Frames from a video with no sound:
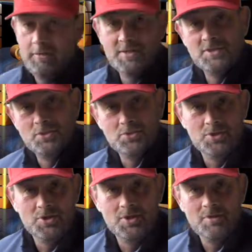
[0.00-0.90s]
Had to dust
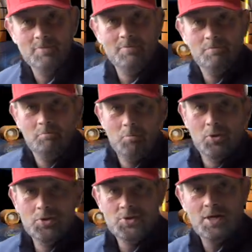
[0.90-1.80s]
the
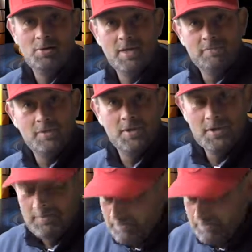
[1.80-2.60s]
boards out and everything.